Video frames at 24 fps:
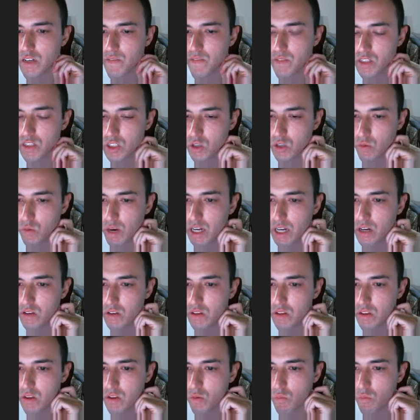If it's greater
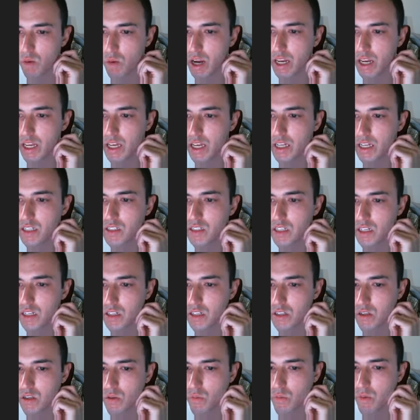than the right edge, set
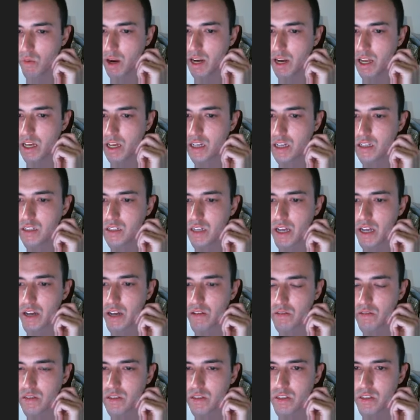it to the right edge,
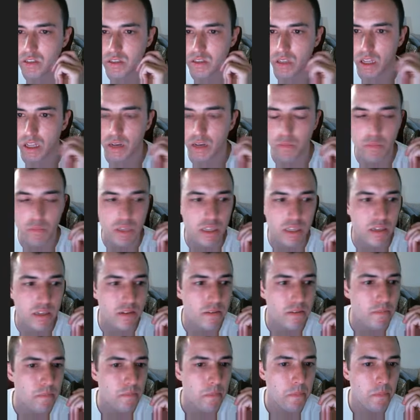else just let it be.